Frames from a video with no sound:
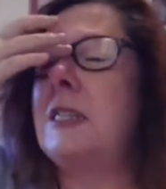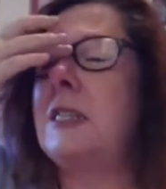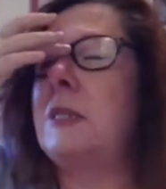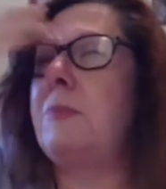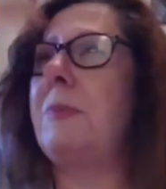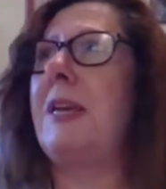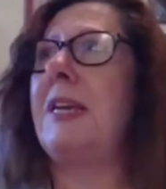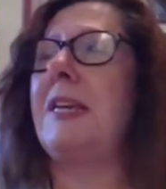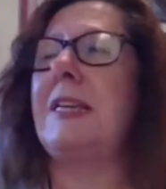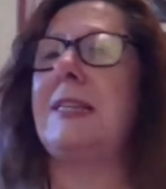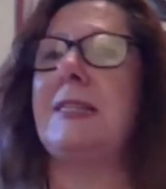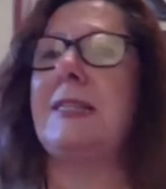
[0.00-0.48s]
It's
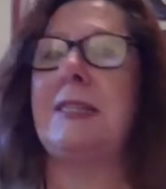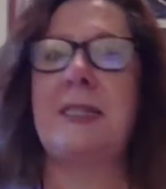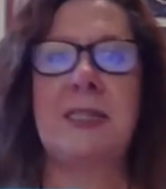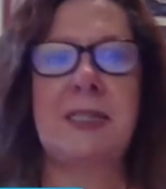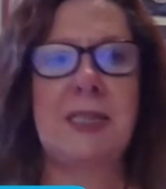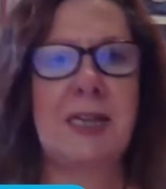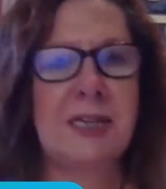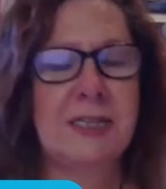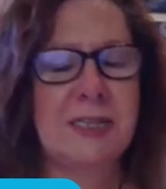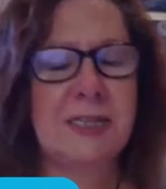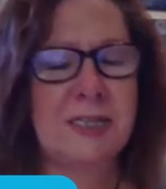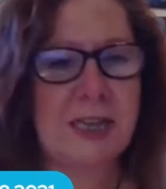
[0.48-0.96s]
making
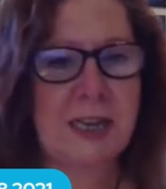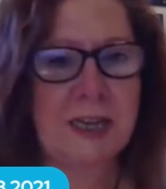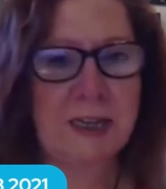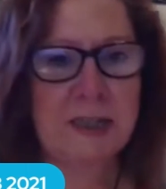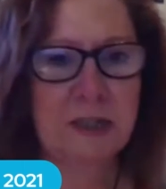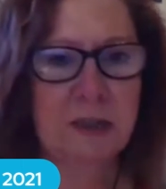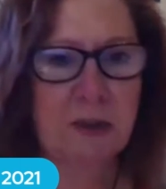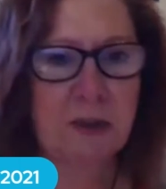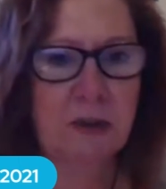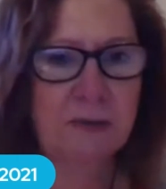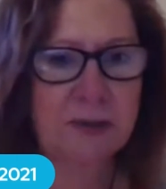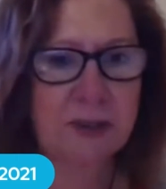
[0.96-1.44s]

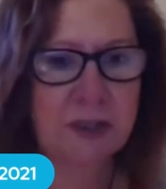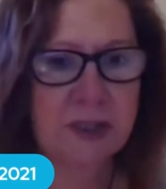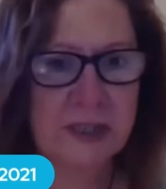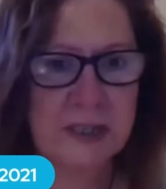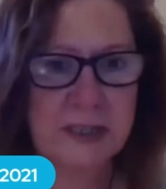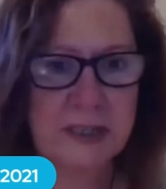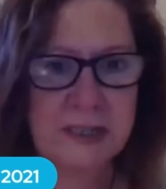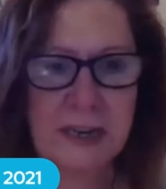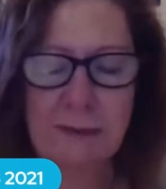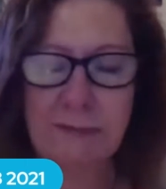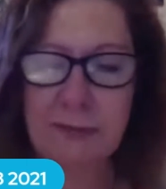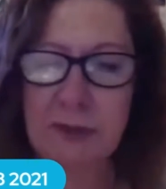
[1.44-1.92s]
sextiles over
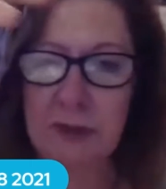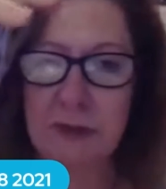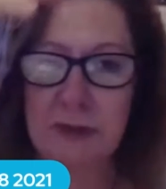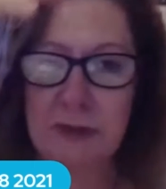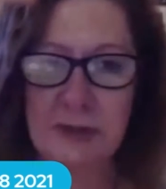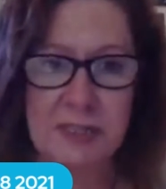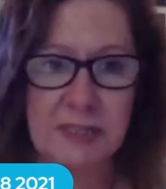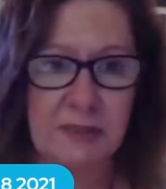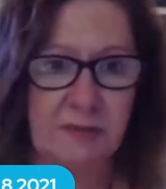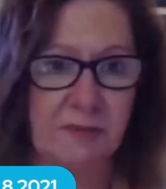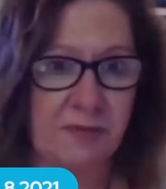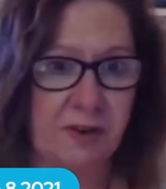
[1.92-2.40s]
to
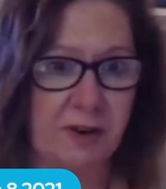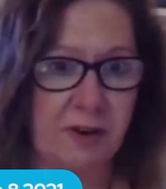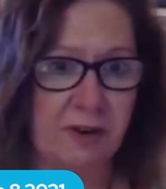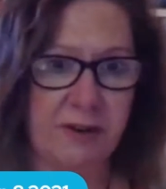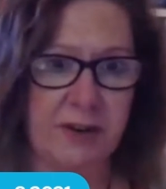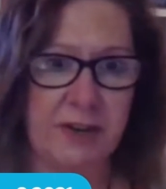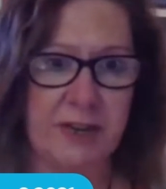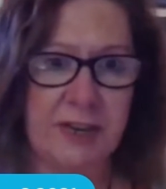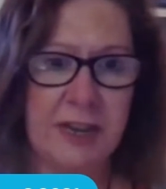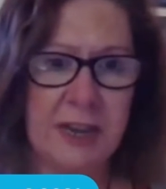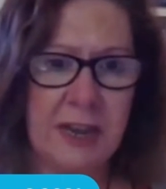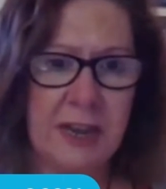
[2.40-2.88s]
Neptune. It's
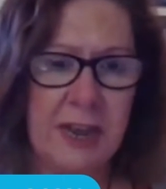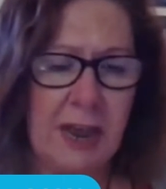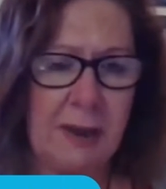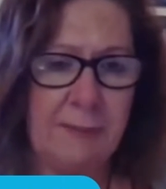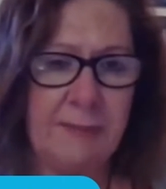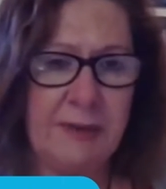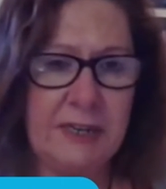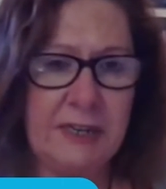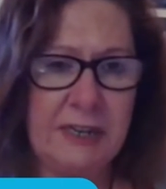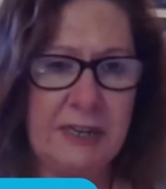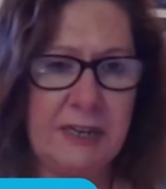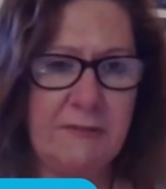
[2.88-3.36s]
very,
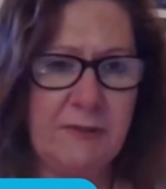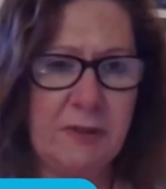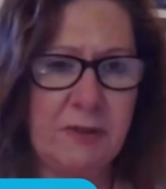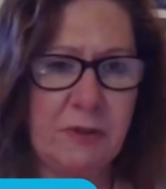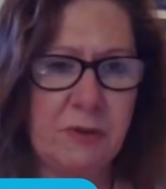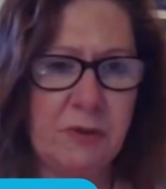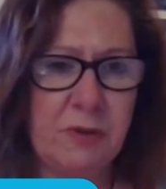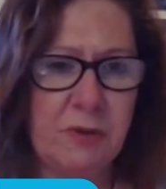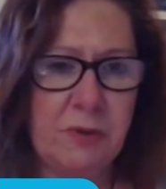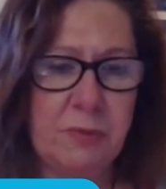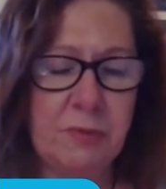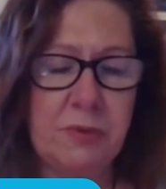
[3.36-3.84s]
I mean, even
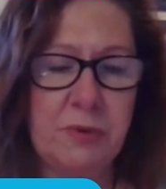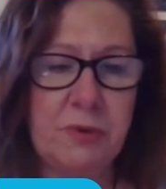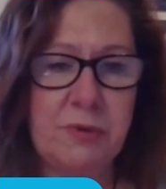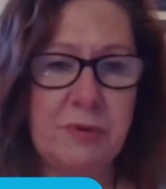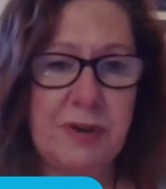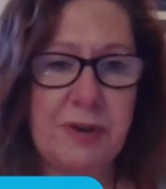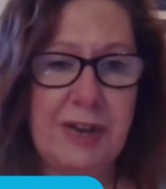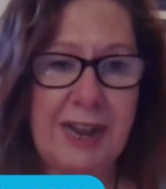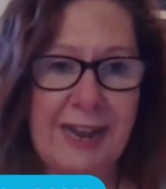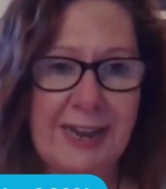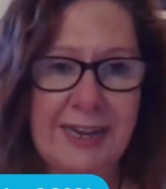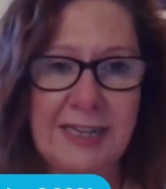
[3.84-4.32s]
though the
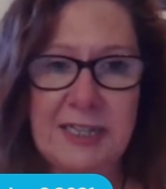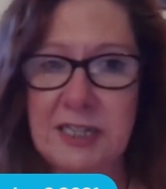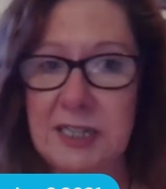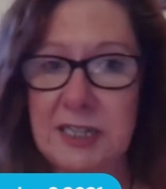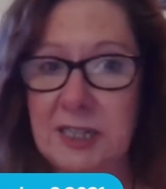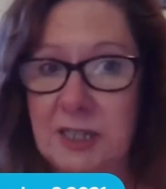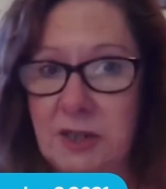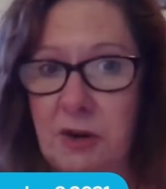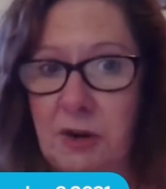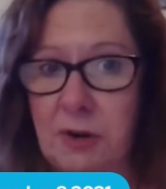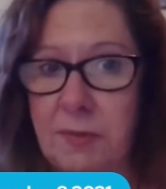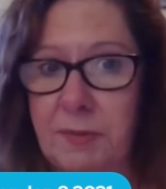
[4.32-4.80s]
moon hates
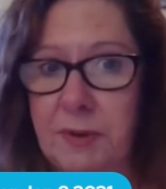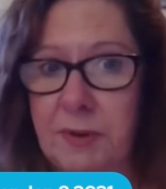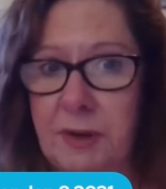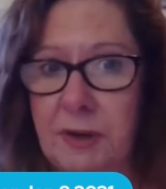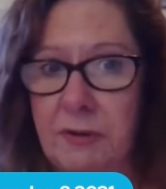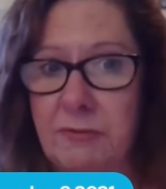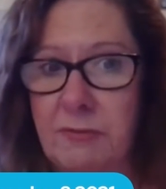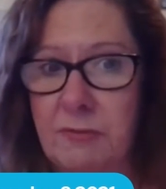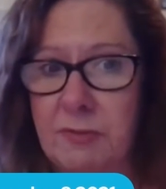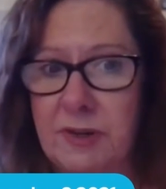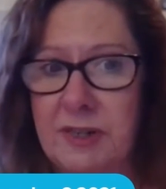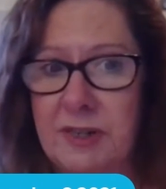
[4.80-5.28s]
Scorpio,
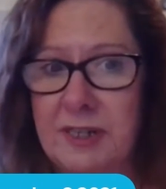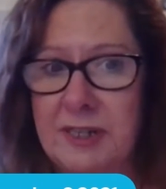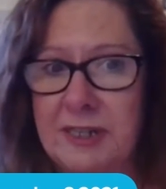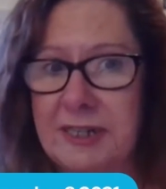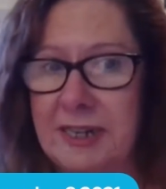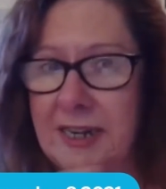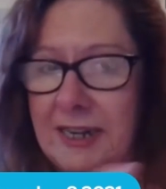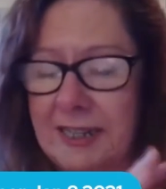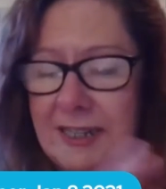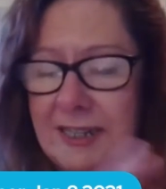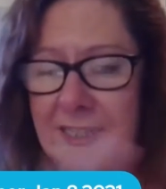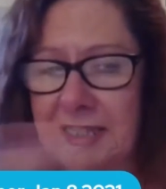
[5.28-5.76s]
really
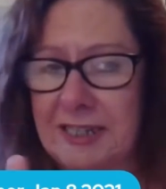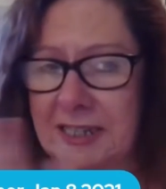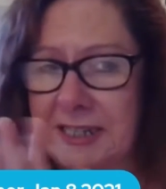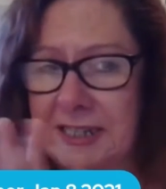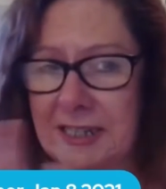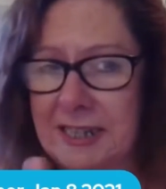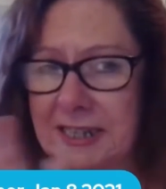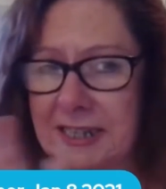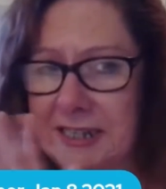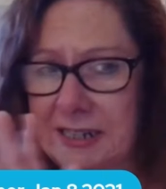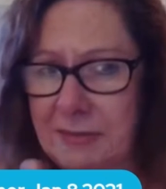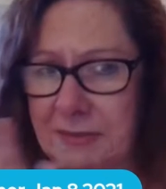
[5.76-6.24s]

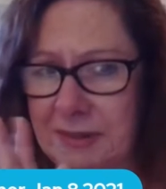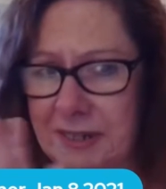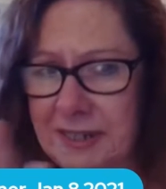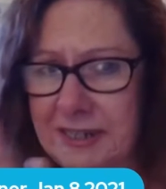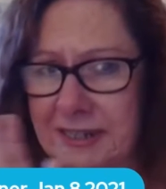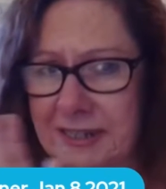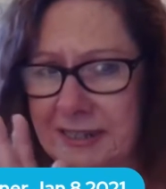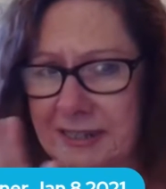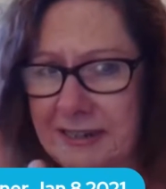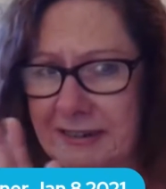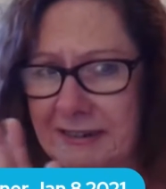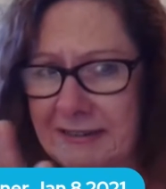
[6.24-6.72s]
doesn't like to be
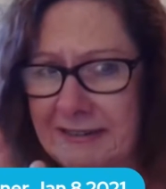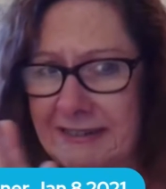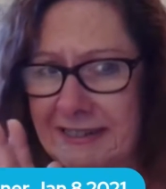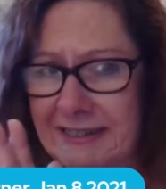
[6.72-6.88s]
in there.